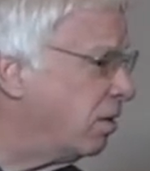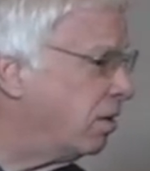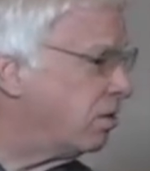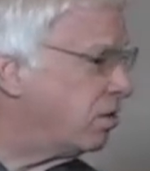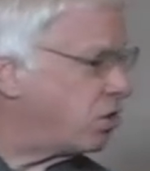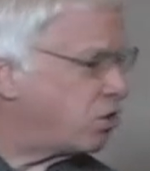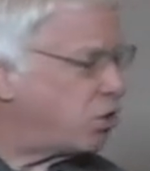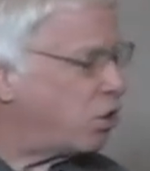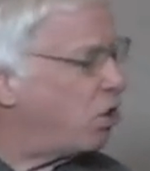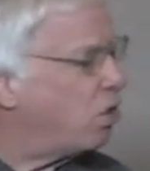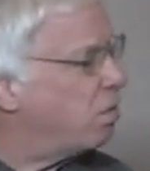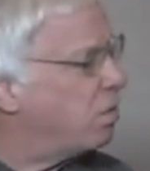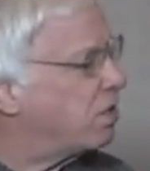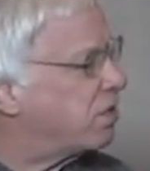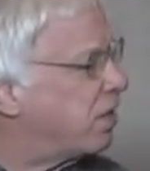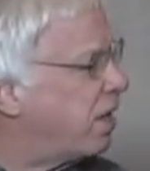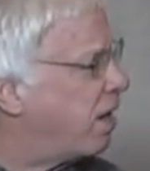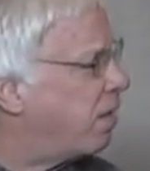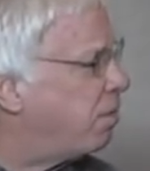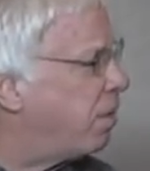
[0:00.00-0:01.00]
Discernment's
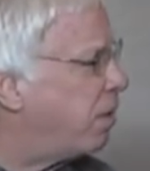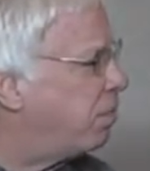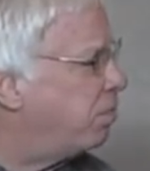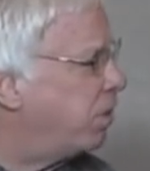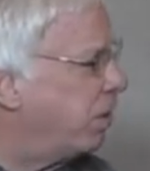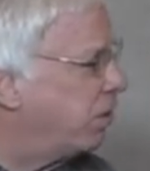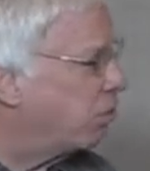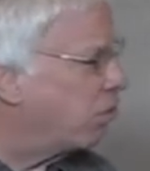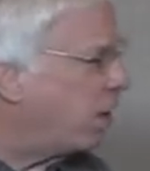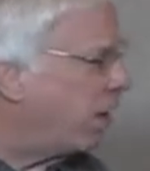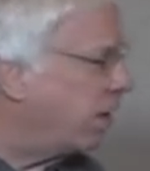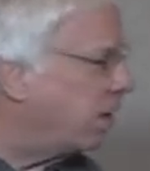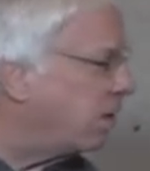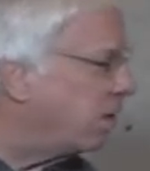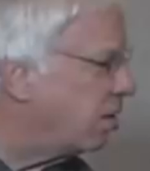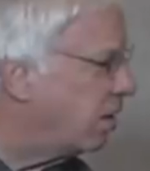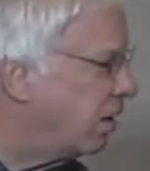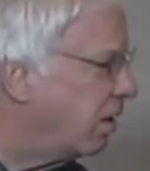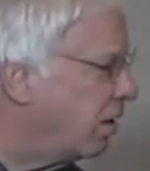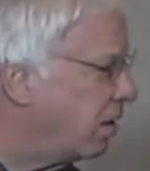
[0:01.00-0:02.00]
not about being right.
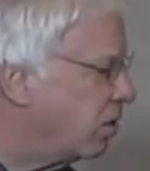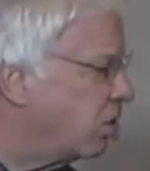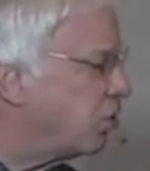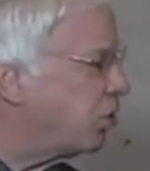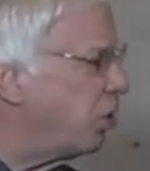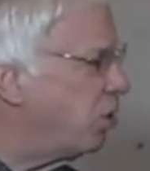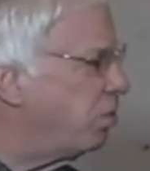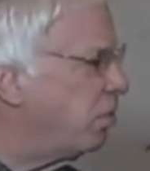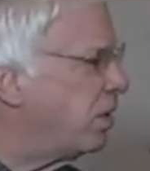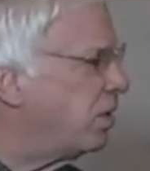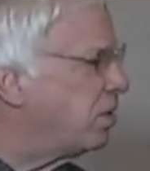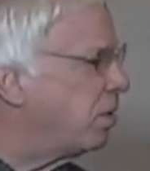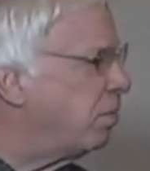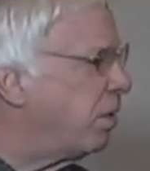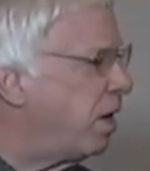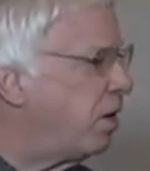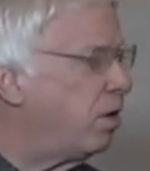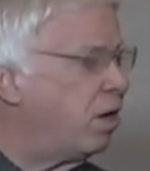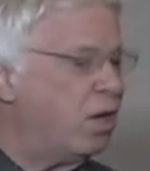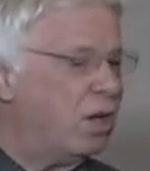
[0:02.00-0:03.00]
Discernment's
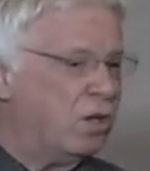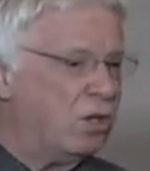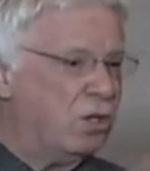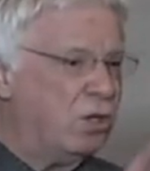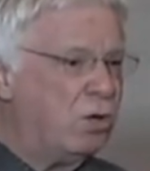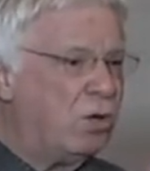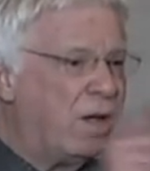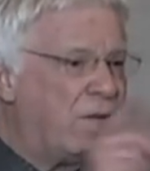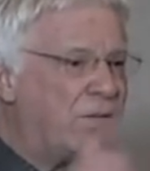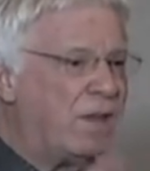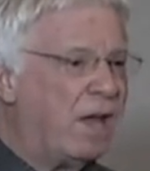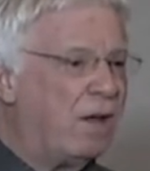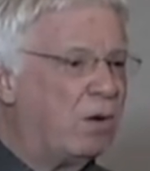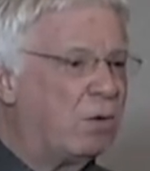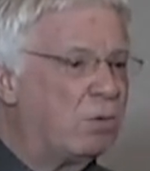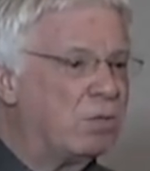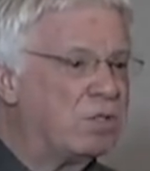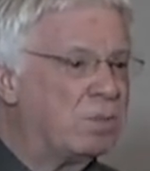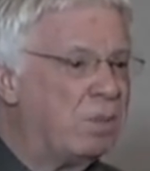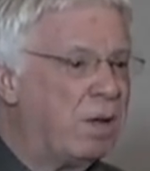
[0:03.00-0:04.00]
about you have now a
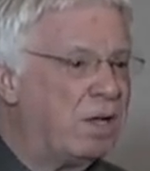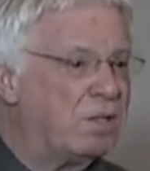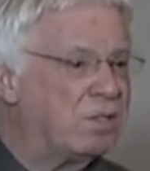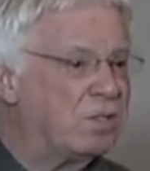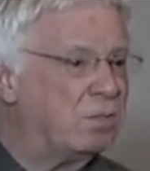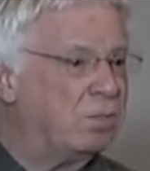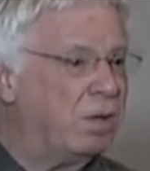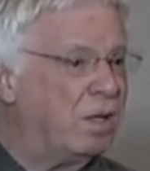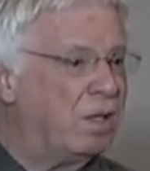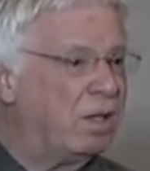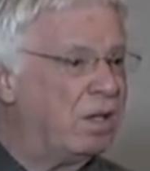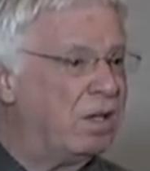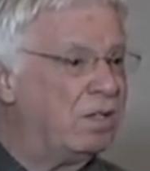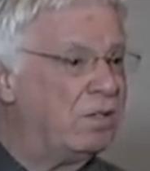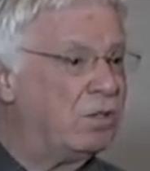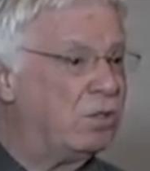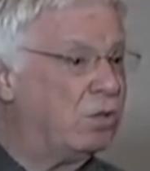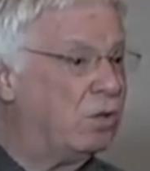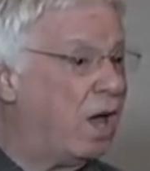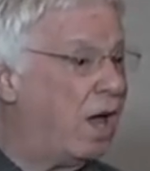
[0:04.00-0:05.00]
responsibility
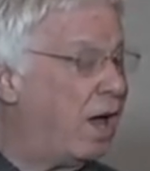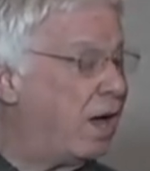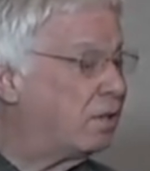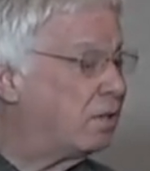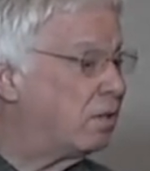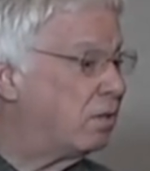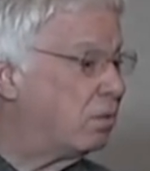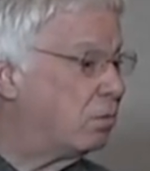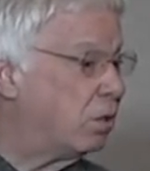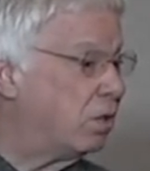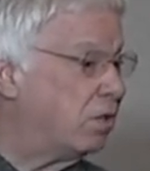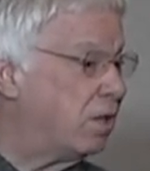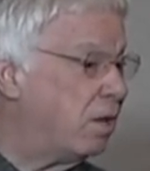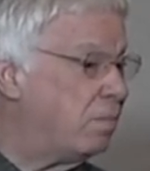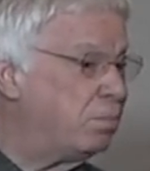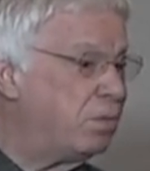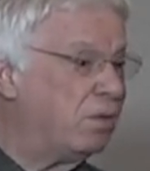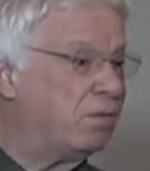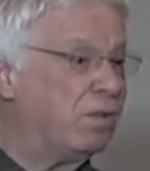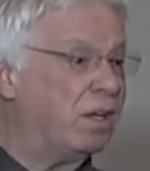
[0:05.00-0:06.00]
to act
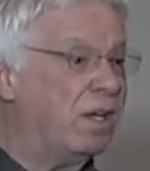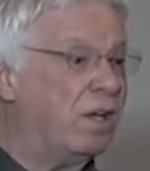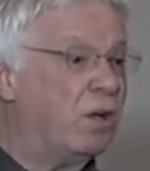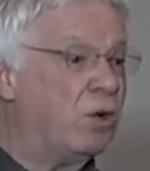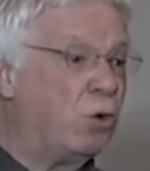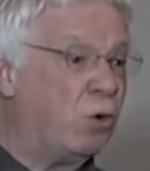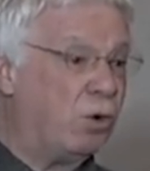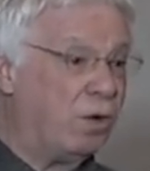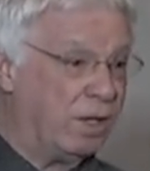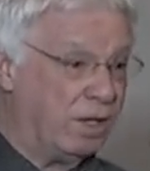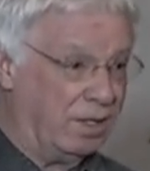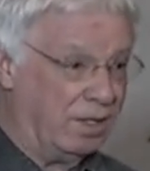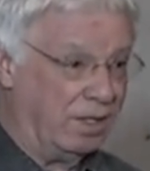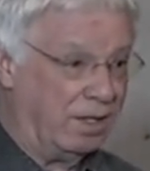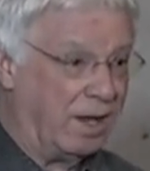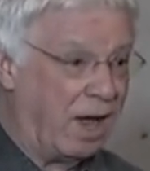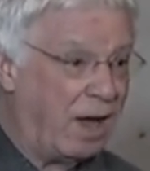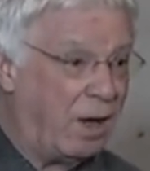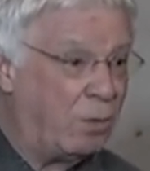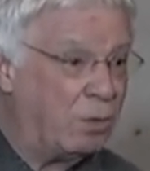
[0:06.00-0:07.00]
redemptively accordingly.
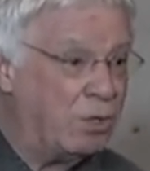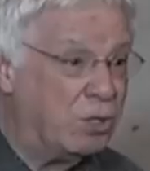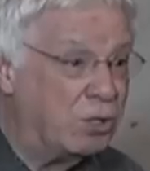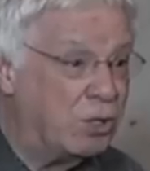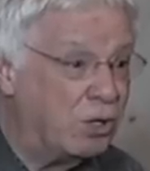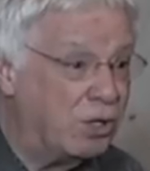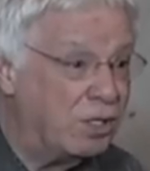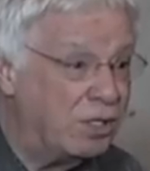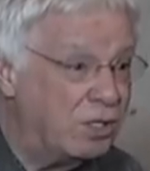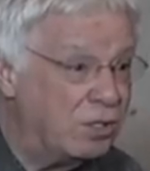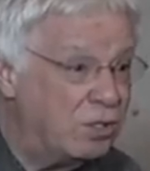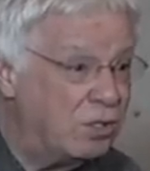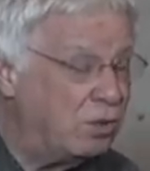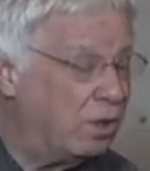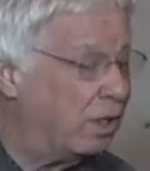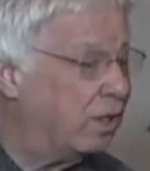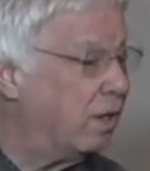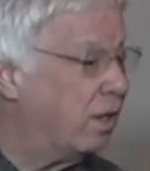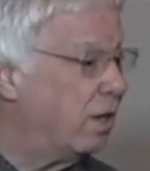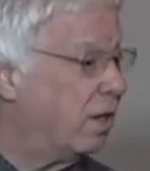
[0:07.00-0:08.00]
How are you going to do it?
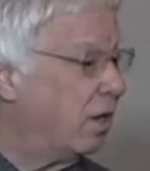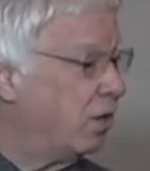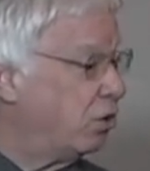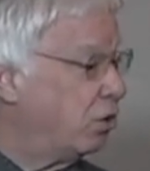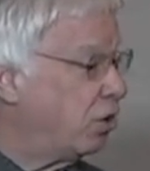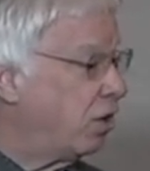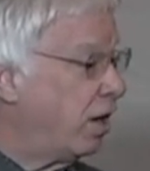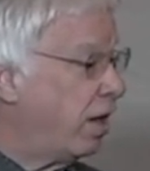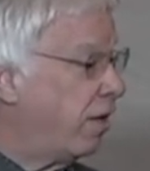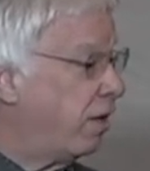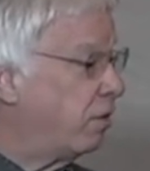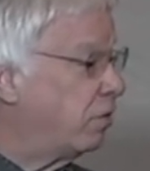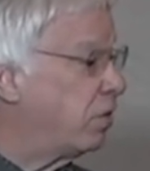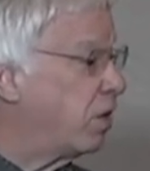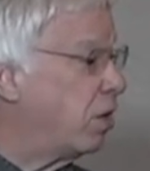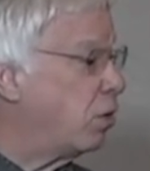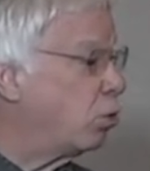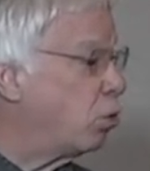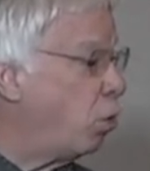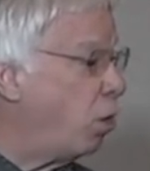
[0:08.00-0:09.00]
You're going to have to
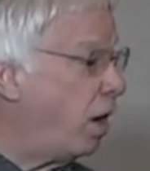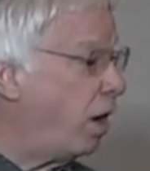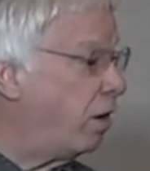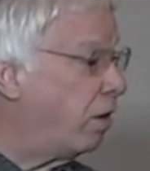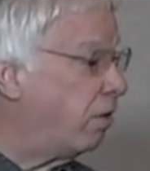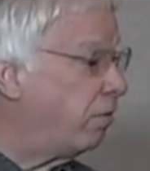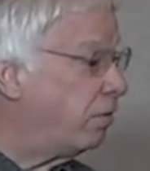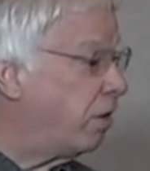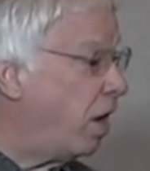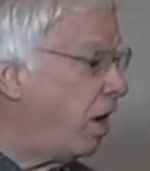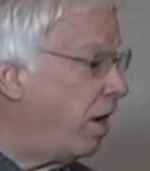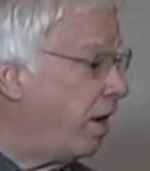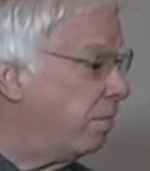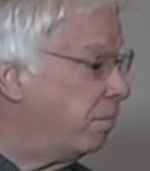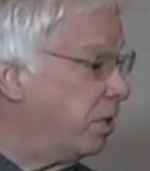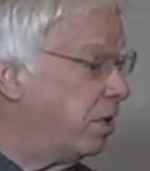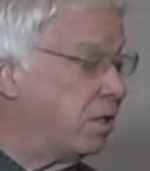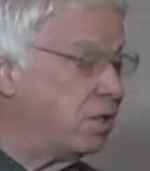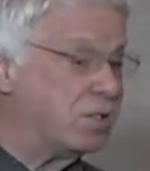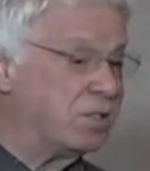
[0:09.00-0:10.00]
inquire of God
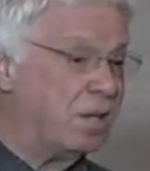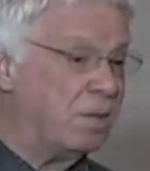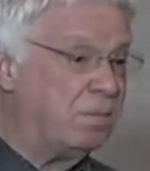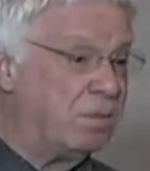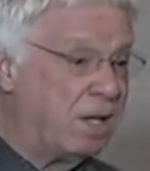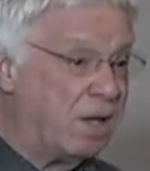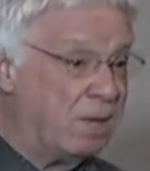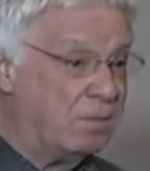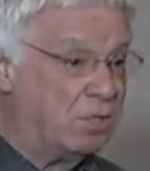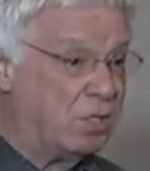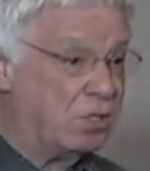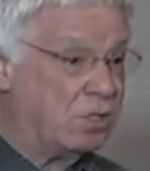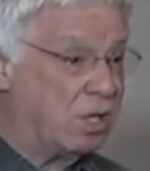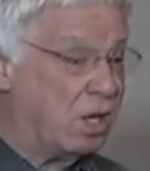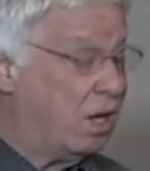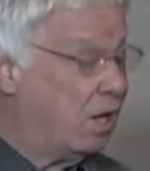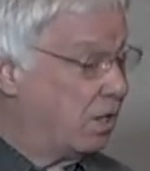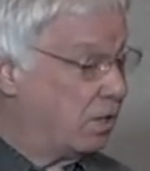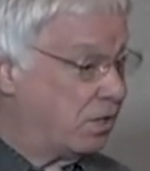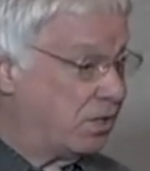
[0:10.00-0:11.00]
because sometimes it's
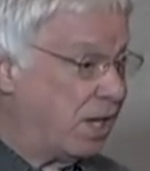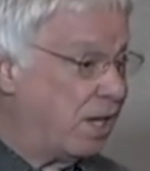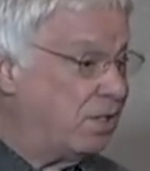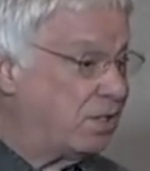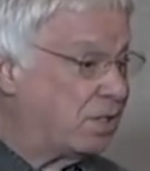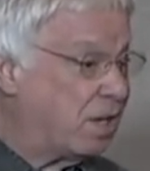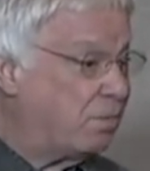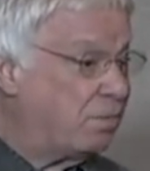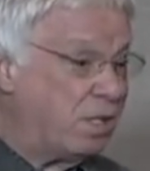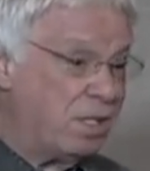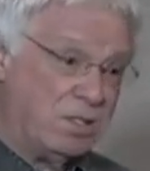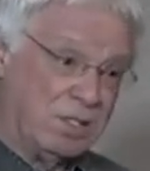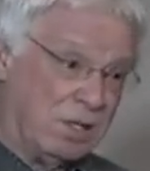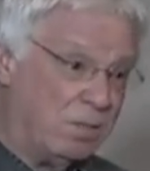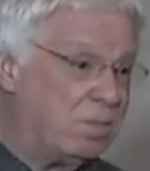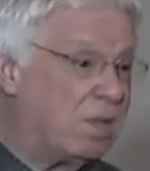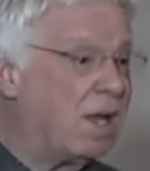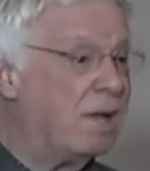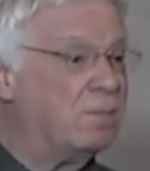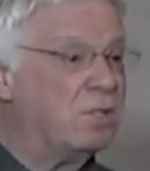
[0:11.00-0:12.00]
say something,
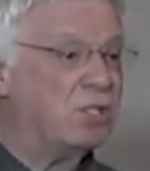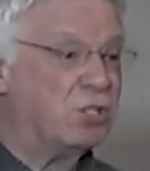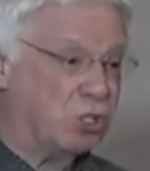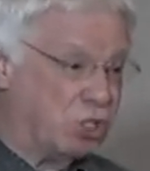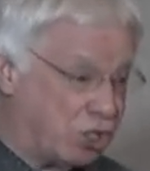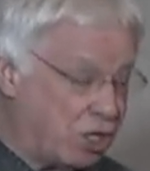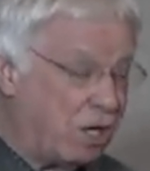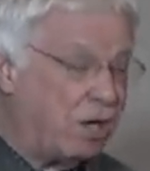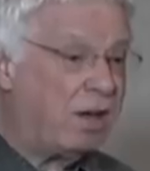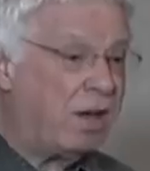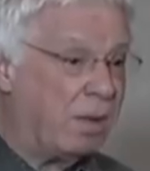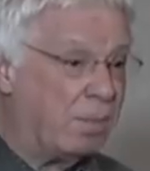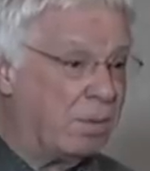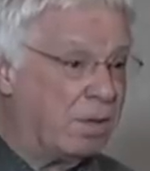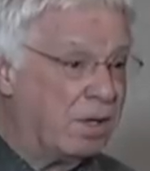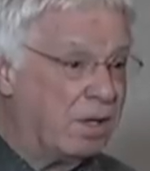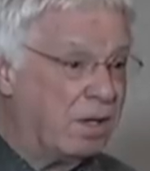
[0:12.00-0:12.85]
sometimes it's shut up.